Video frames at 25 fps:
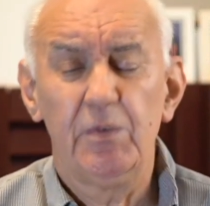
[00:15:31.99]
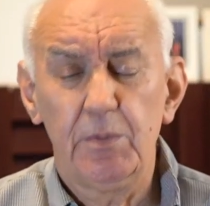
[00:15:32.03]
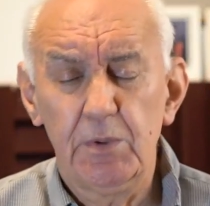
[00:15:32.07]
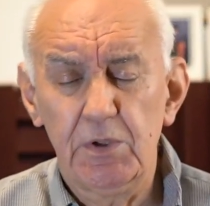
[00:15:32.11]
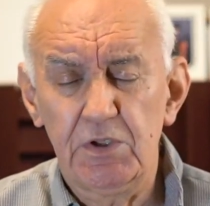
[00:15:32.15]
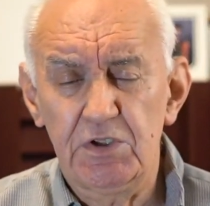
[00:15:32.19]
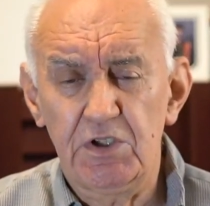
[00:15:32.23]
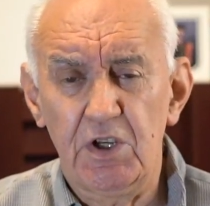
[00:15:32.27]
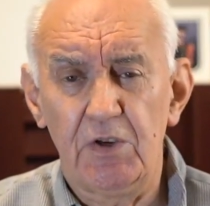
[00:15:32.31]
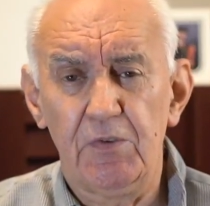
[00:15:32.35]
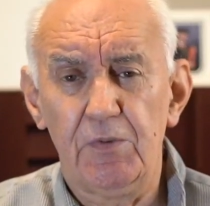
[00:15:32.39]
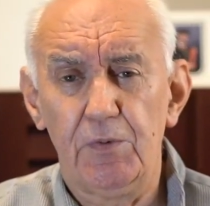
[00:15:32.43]
I
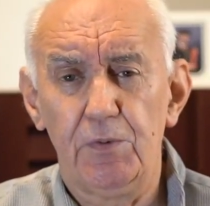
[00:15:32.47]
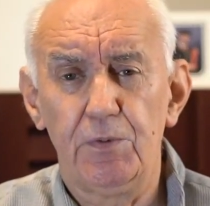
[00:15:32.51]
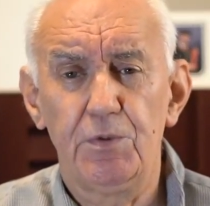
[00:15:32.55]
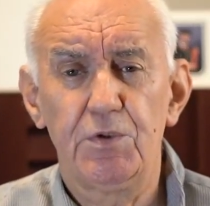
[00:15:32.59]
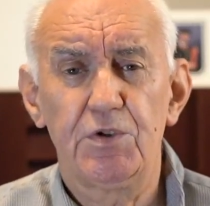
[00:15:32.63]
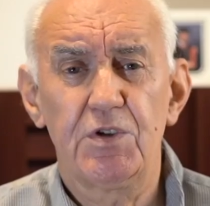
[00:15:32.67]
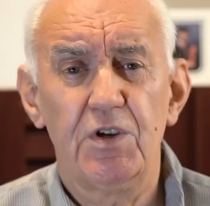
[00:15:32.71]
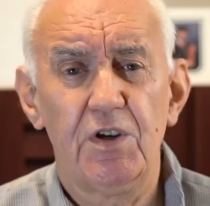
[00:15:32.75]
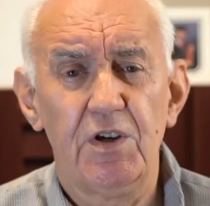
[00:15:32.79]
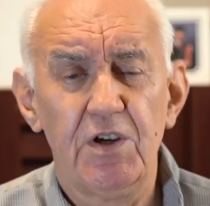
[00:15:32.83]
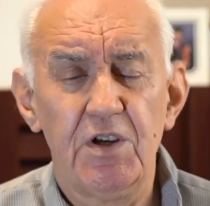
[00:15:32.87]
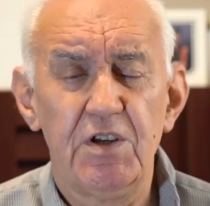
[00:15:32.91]
want to say
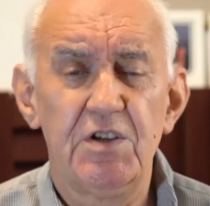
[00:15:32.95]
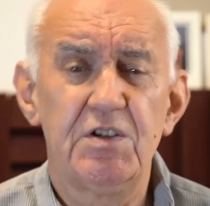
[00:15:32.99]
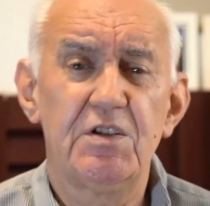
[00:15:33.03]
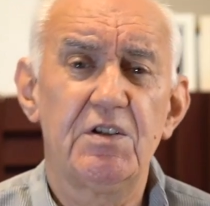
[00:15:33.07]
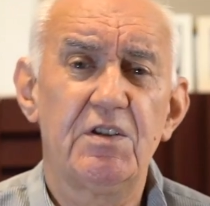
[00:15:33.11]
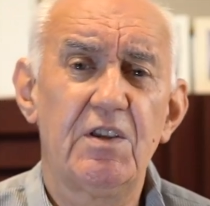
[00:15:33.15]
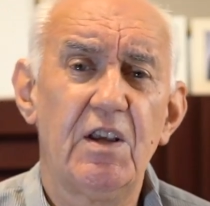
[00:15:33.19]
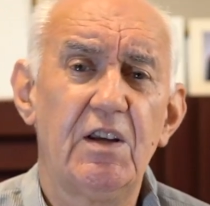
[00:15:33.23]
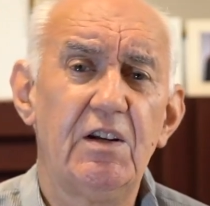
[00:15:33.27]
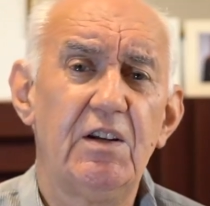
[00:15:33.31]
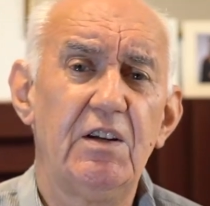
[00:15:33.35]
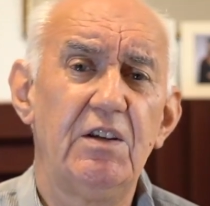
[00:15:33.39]

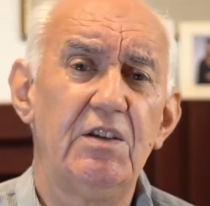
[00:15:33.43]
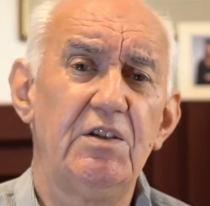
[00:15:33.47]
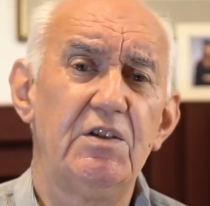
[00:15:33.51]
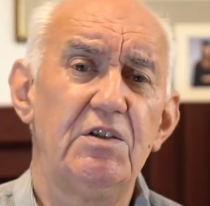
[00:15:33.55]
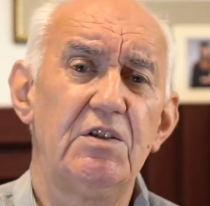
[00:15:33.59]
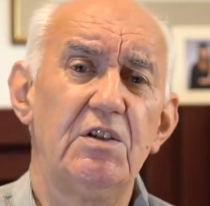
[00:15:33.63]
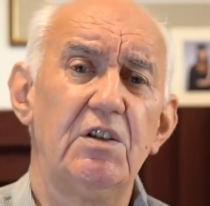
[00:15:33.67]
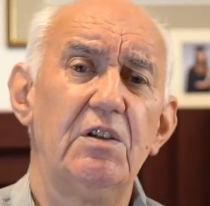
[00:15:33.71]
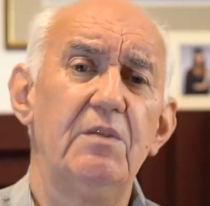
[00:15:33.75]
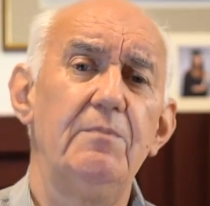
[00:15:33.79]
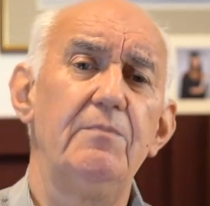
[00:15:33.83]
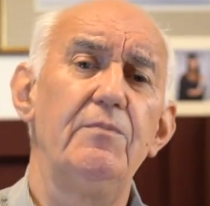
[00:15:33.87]
full-size, that
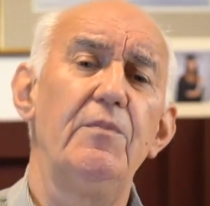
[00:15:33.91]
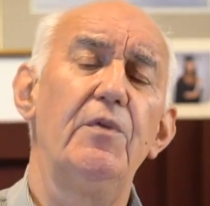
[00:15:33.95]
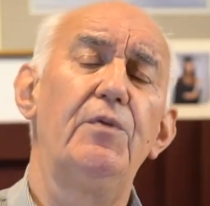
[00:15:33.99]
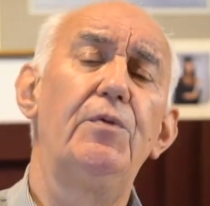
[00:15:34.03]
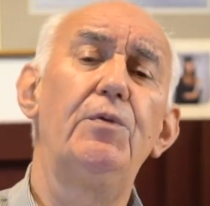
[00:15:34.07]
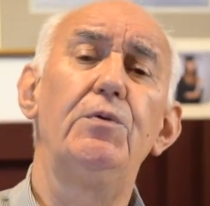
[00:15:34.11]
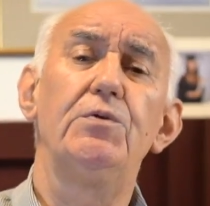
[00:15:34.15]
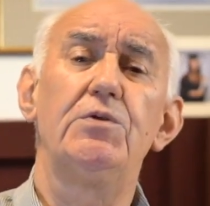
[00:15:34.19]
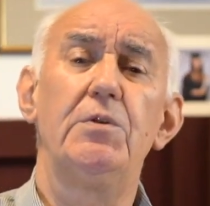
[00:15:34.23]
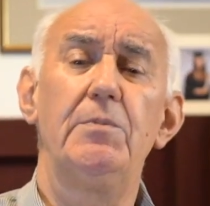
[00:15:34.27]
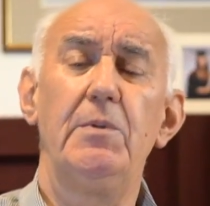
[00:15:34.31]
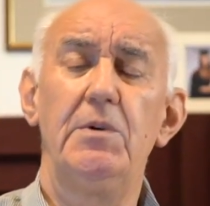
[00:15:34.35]
is um,
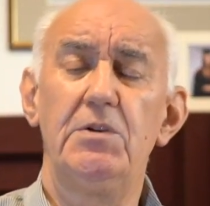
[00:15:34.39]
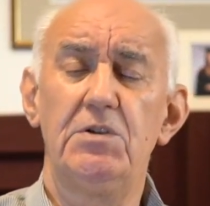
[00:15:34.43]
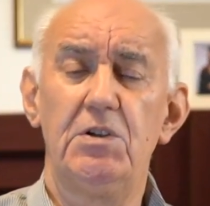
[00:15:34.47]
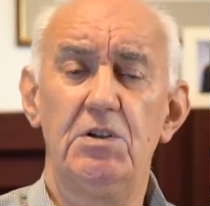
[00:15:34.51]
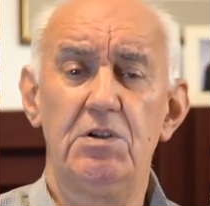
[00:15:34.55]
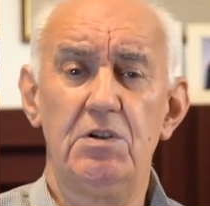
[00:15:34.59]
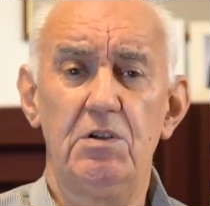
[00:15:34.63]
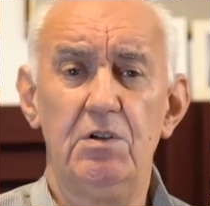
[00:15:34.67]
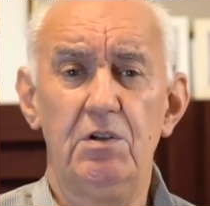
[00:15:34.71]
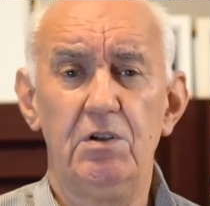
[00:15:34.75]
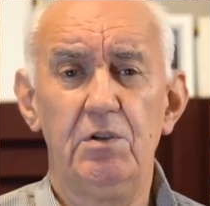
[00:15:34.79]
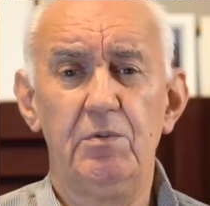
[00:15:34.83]
40
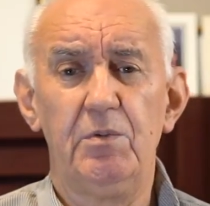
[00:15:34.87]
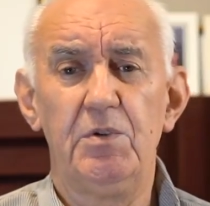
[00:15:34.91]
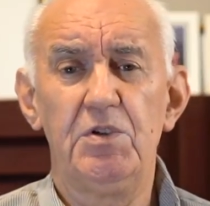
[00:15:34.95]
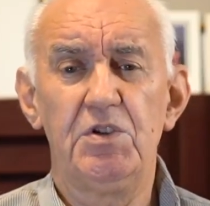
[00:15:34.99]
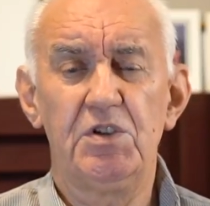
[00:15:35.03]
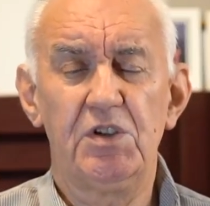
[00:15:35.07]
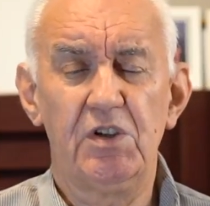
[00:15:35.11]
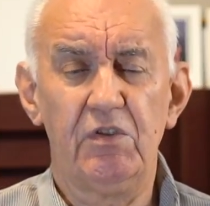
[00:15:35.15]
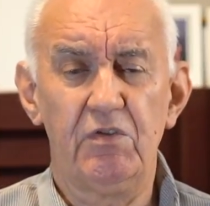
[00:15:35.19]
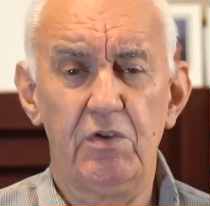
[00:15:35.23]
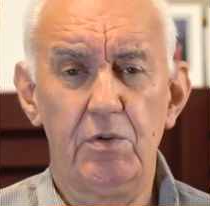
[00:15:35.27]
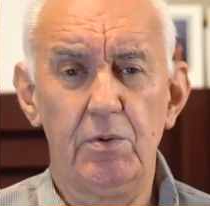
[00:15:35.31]
meters long
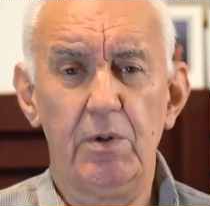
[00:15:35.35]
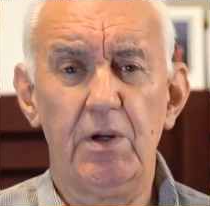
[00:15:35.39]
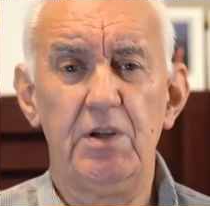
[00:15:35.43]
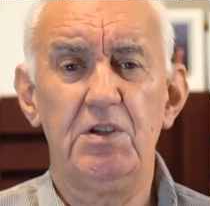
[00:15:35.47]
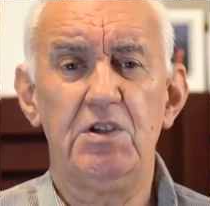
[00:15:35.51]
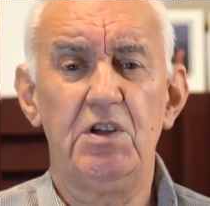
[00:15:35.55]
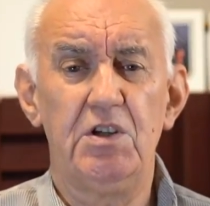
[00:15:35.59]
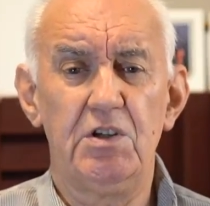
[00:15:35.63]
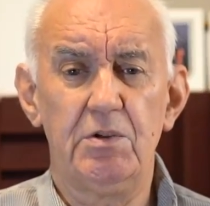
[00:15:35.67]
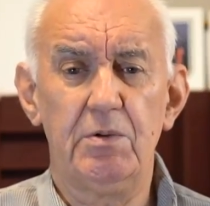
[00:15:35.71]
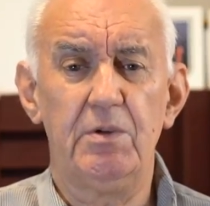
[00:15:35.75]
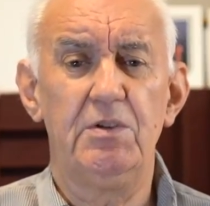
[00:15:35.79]
which gives you
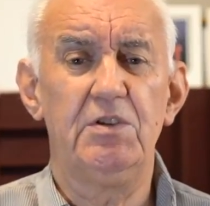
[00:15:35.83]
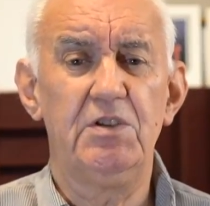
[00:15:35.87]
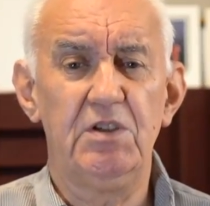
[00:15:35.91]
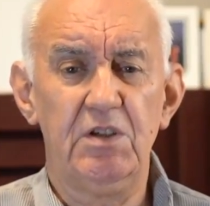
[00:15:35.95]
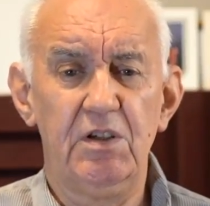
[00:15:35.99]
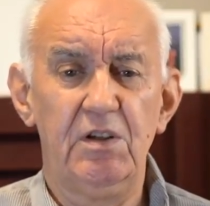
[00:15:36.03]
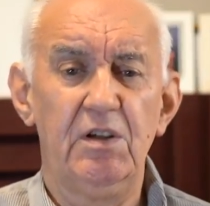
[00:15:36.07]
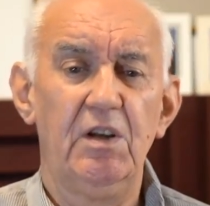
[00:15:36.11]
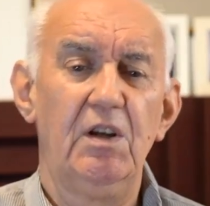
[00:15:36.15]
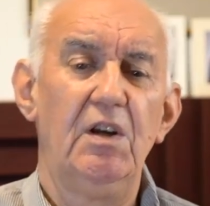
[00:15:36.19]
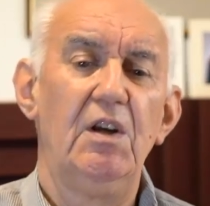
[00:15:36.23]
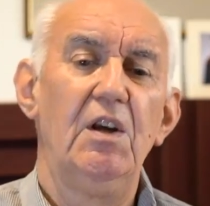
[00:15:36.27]

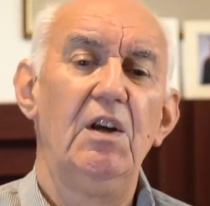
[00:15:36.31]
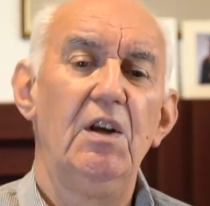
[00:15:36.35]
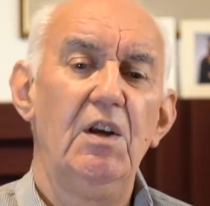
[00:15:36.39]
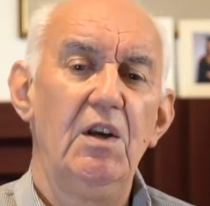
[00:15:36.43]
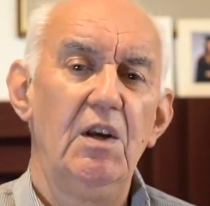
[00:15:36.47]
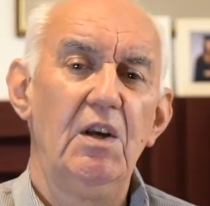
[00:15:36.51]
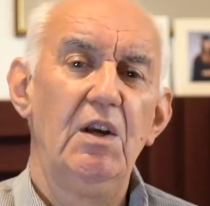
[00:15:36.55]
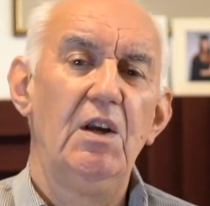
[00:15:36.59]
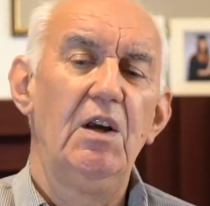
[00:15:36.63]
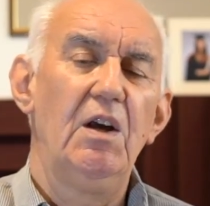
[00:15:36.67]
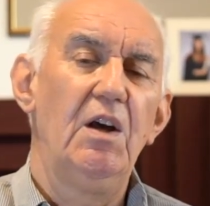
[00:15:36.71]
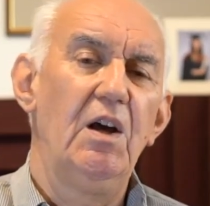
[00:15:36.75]
80-20
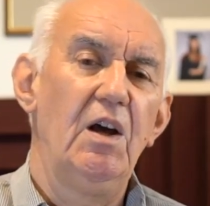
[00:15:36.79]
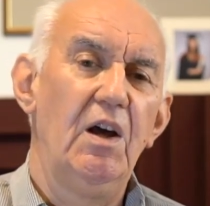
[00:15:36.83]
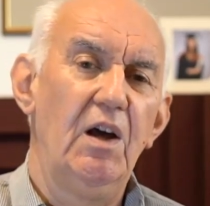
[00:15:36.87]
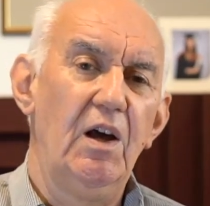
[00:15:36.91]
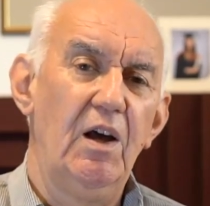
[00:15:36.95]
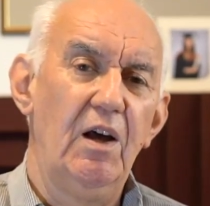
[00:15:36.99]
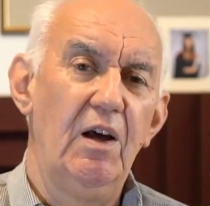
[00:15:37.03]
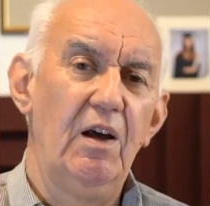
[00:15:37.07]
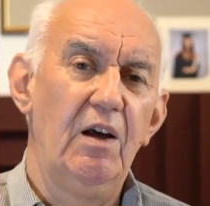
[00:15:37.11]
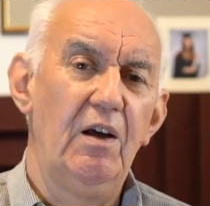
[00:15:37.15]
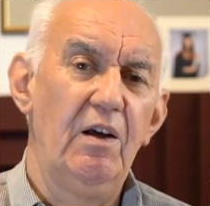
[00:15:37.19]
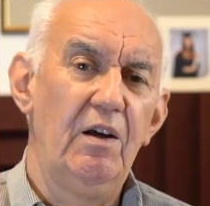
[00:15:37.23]

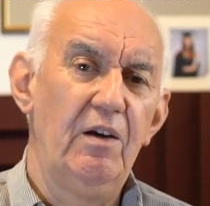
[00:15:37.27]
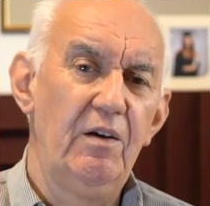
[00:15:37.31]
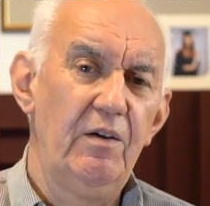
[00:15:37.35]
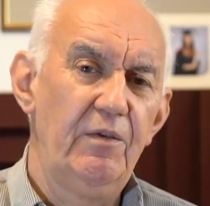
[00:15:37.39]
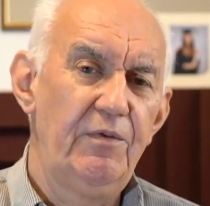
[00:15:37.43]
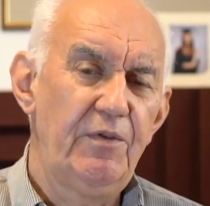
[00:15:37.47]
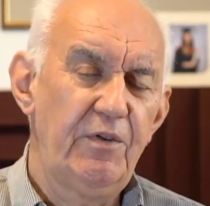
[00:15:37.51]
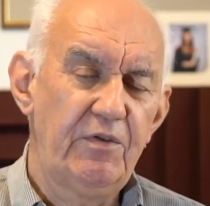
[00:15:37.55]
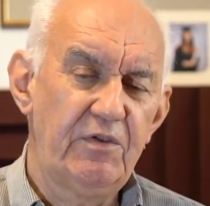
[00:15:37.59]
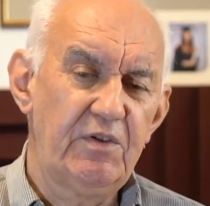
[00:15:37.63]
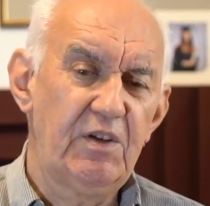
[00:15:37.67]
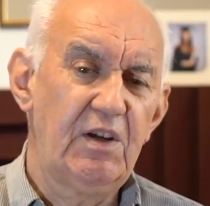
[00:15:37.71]
uh,
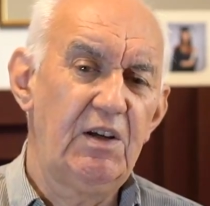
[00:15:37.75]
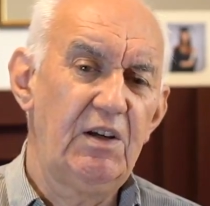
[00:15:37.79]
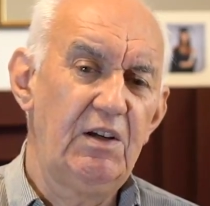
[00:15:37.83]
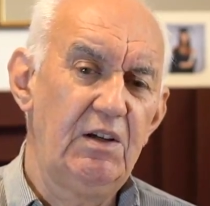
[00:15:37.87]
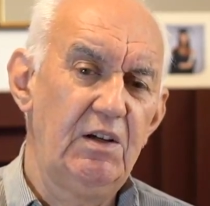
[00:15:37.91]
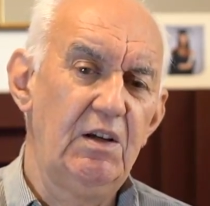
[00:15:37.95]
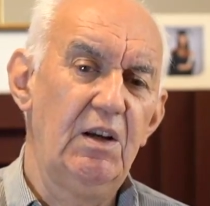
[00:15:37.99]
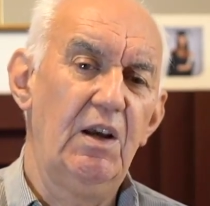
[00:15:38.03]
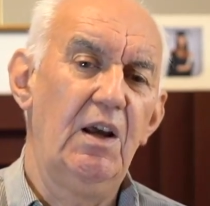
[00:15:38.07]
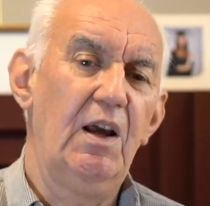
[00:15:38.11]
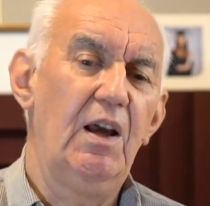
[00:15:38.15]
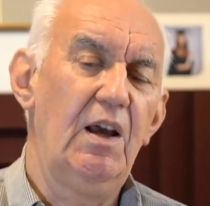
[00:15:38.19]

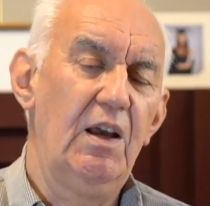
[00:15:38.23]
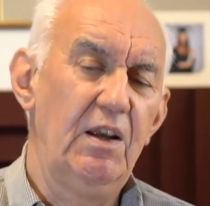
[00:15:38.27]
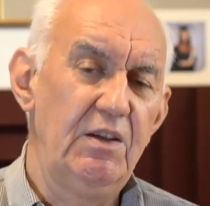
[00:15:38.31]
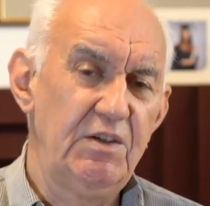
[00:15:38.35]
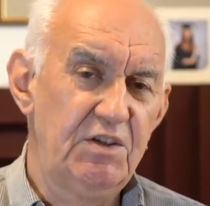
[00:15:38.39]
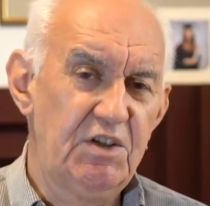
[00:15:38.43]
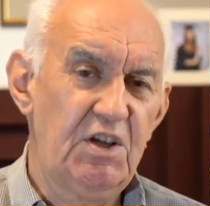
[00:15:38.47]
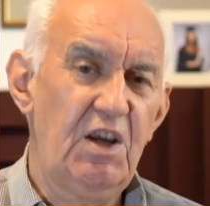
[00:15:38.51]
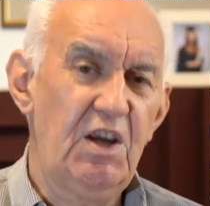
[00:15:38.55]
15 and